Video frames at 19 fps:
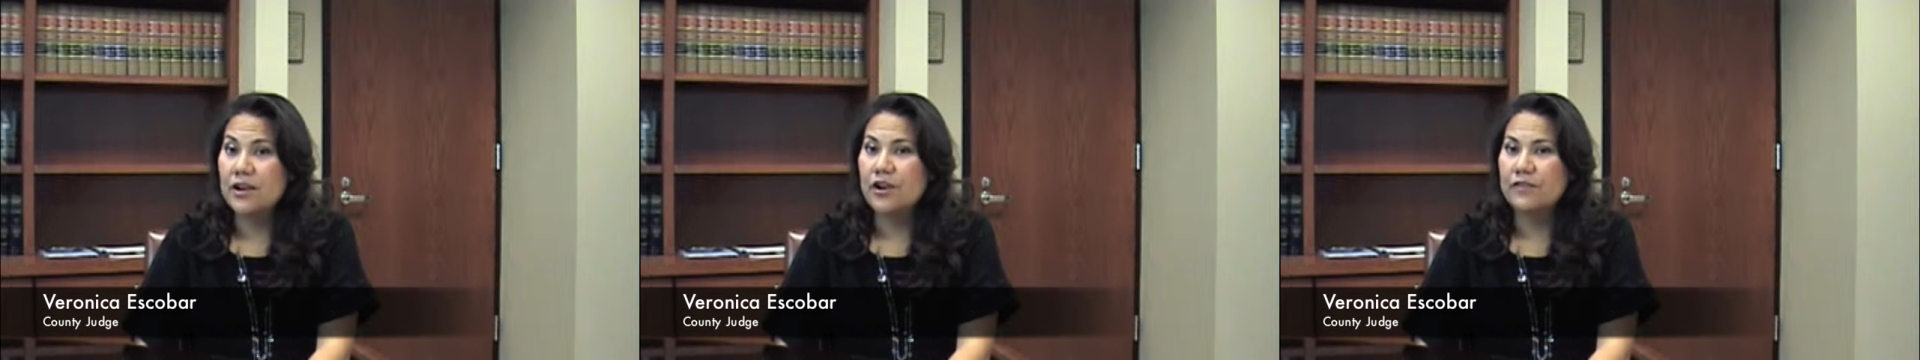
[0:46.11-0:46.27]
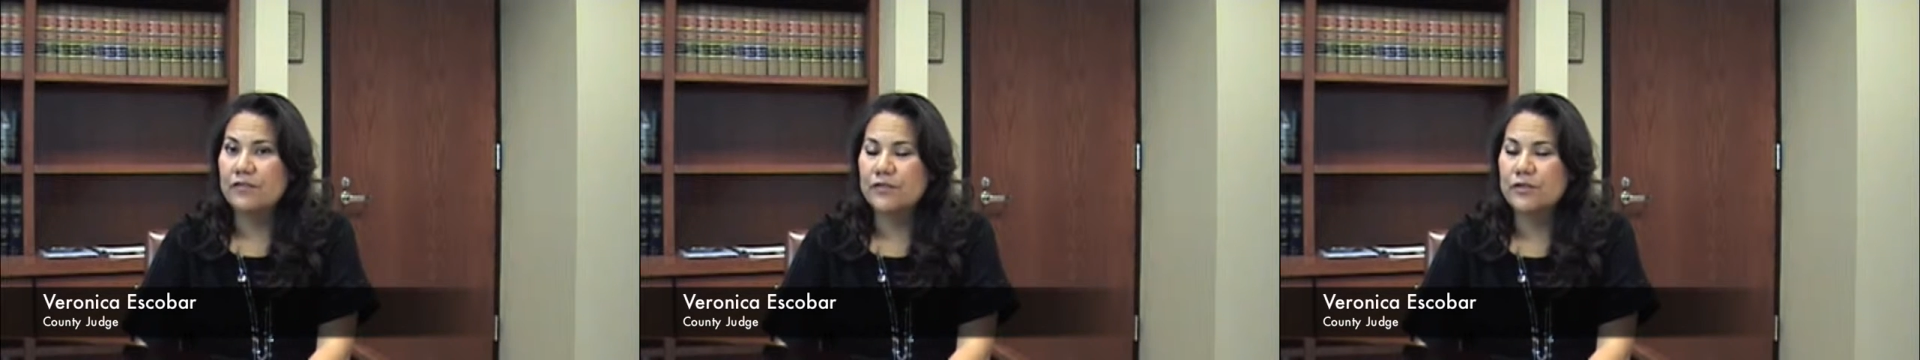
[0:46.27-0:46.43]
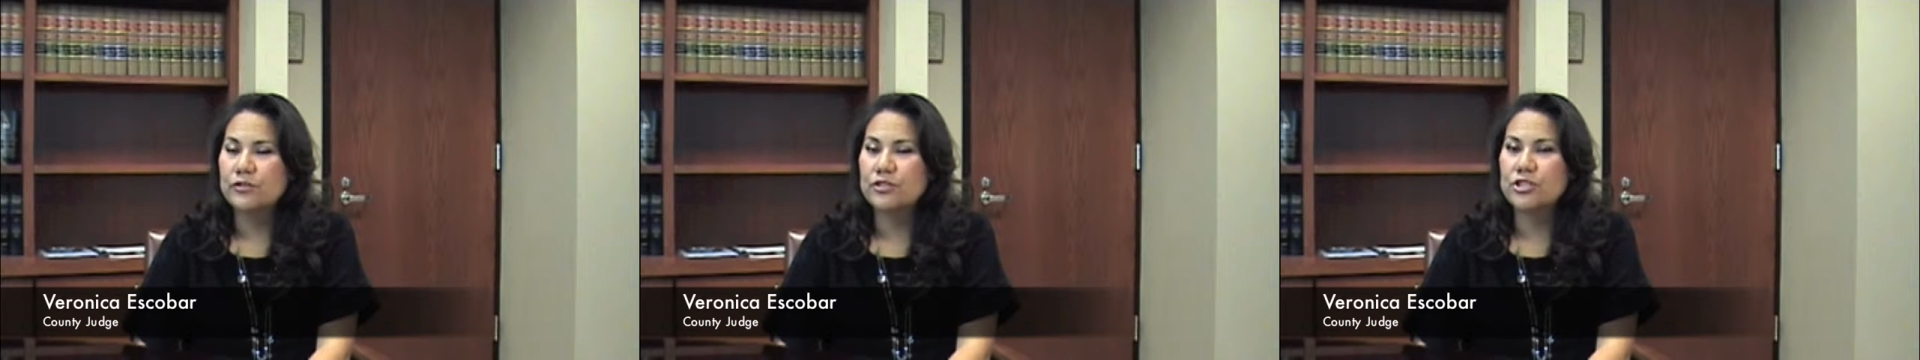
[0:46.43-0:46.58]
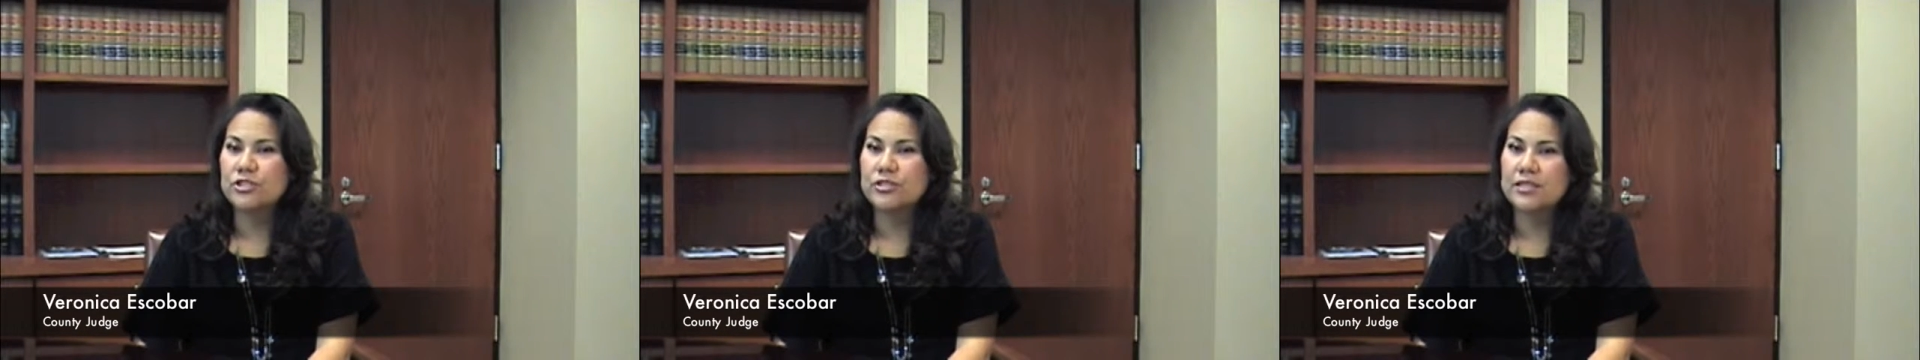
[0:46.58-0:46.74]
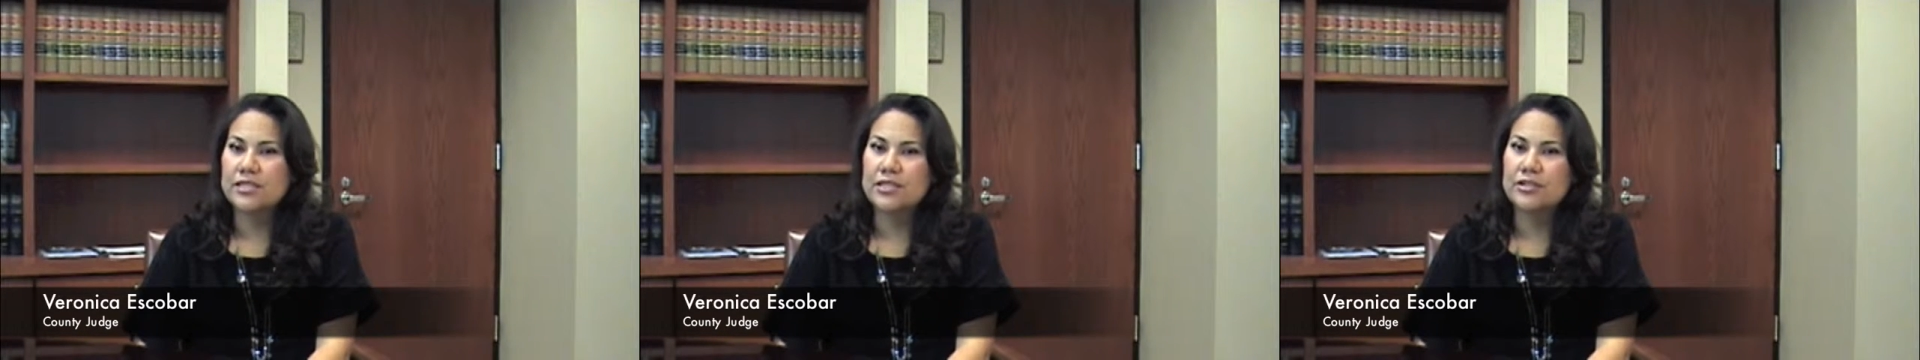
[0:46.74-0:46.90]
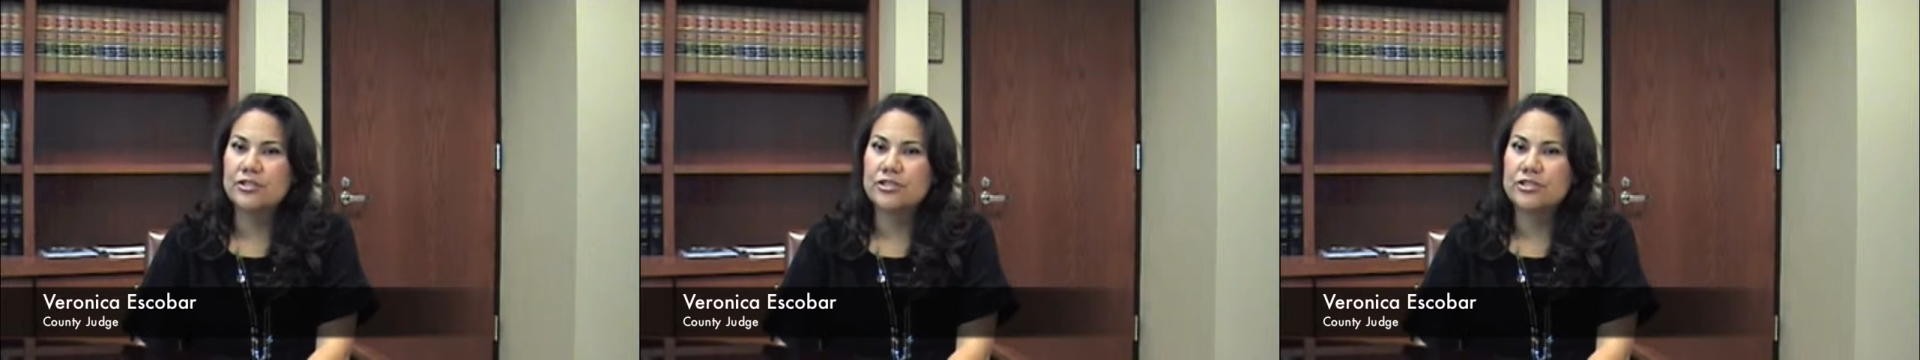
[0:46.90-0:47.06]
our future
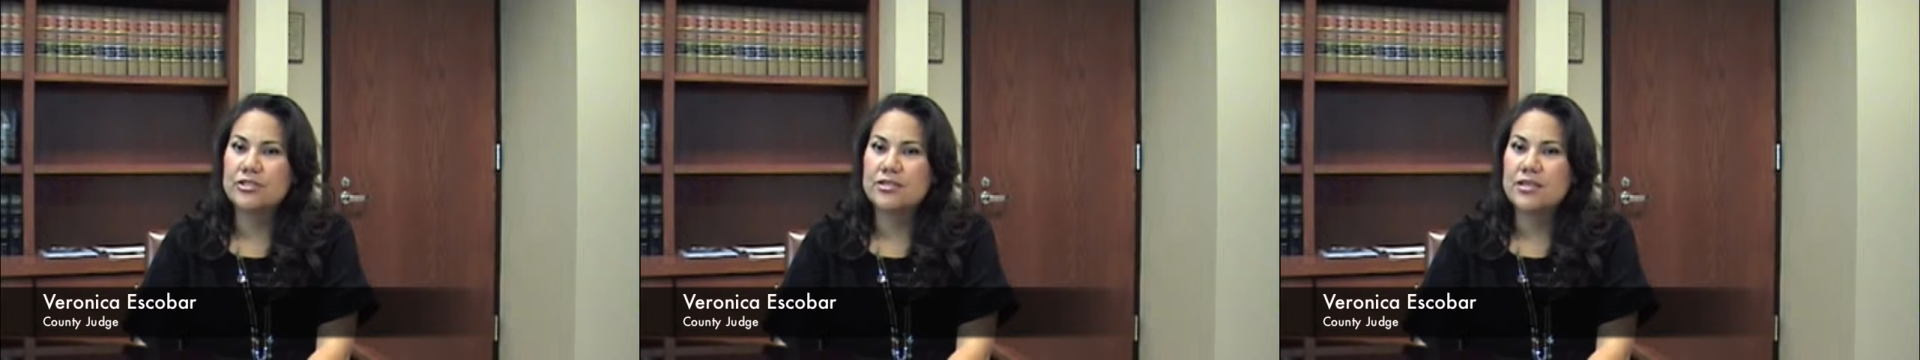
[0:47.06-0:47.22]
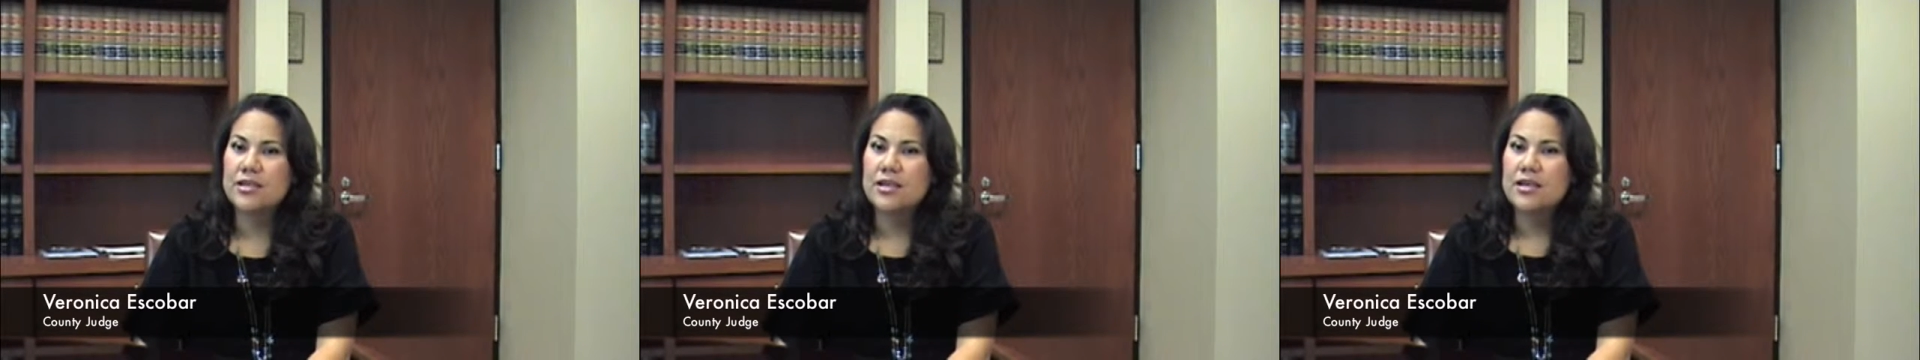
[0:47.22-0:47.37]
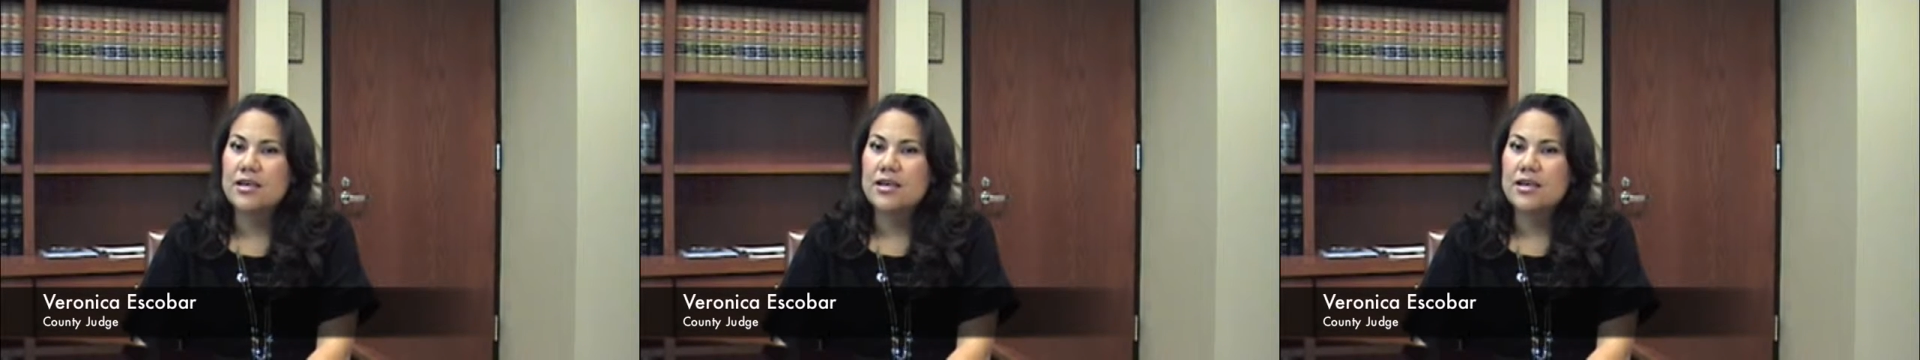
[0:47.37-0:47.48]
leaders.